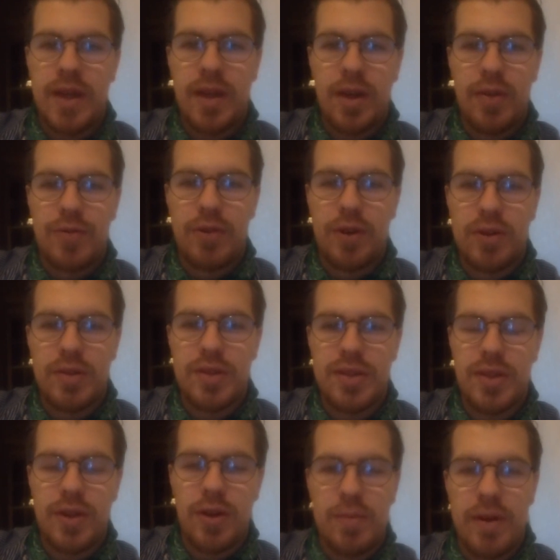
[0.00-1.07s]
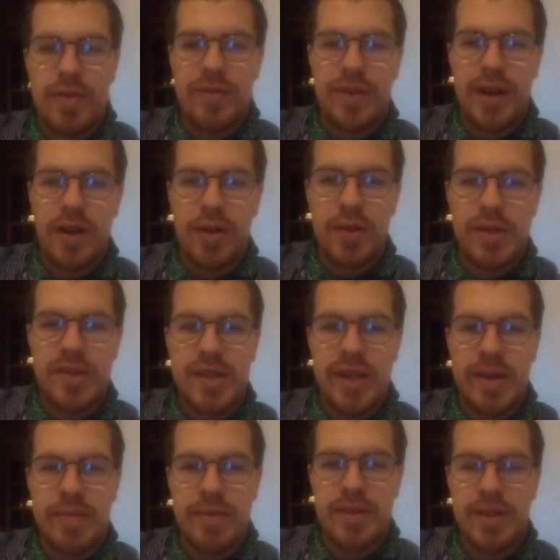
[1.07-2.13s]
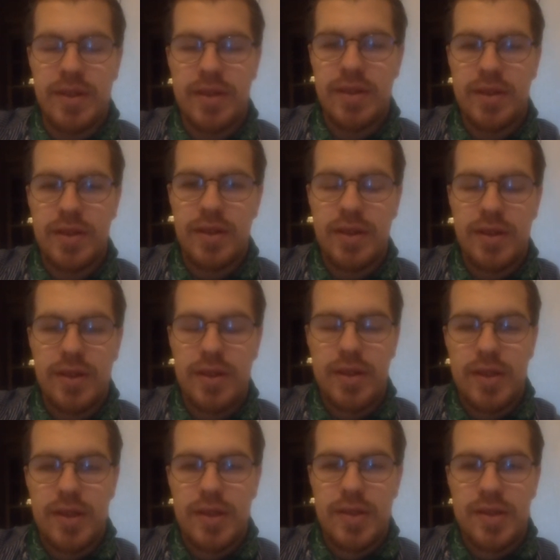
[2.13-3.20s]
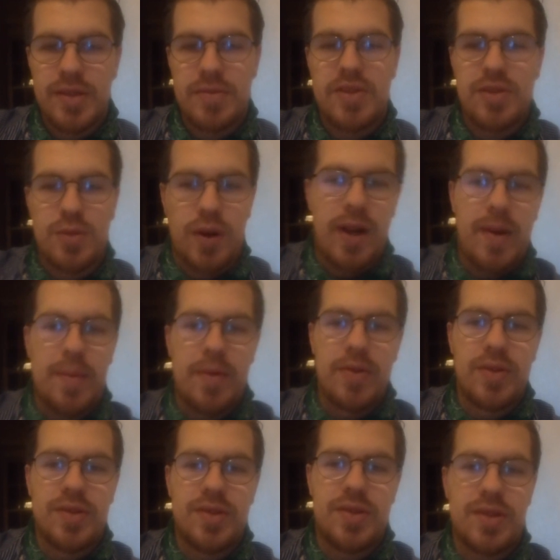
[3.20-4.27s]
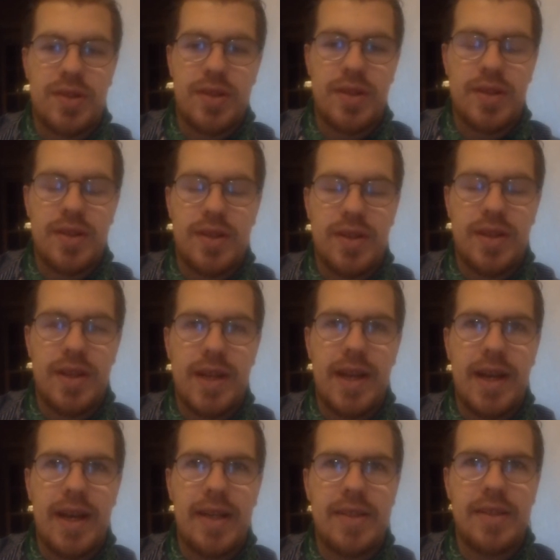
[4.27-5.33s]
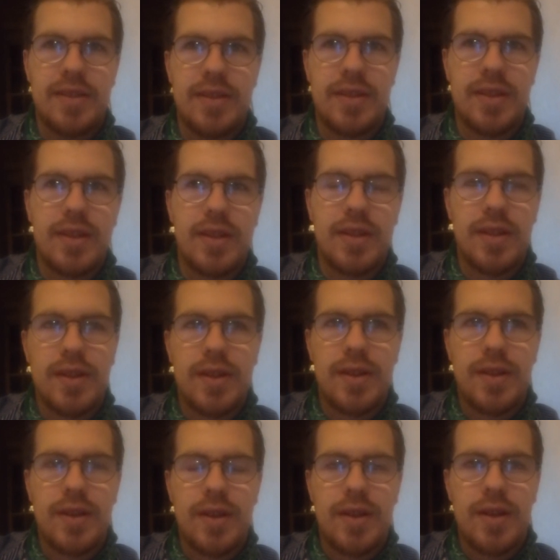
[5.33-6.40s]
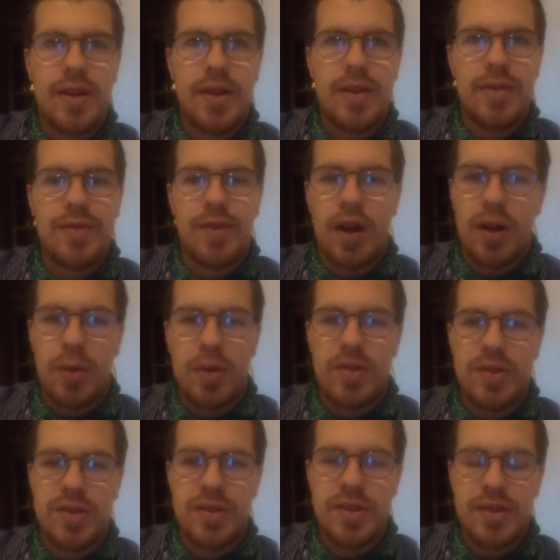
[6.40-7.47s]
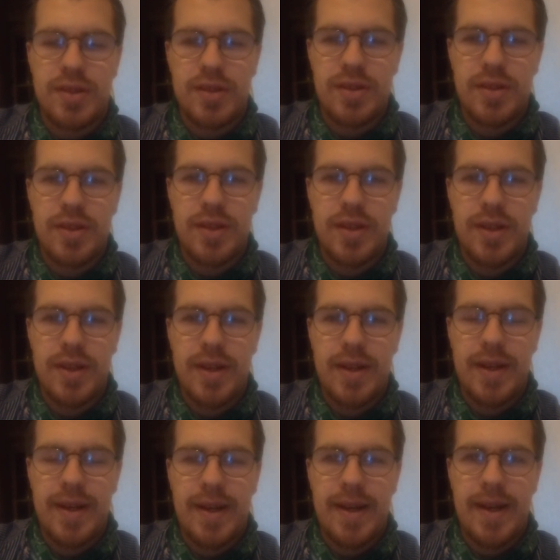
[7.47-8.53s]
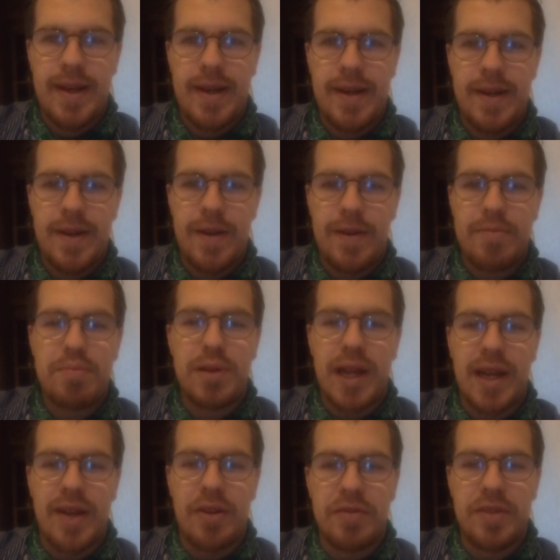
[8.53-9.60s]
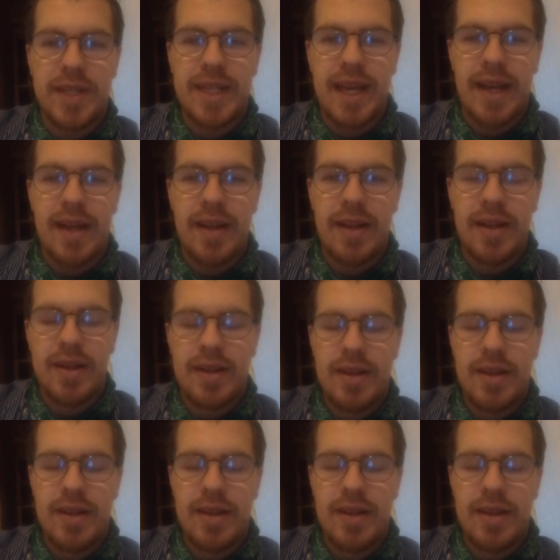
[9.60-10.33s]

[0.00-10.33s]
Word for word: Hello, folks. Hello, my fellow esteemed subscribers and followers uh, of Planet of the Gale.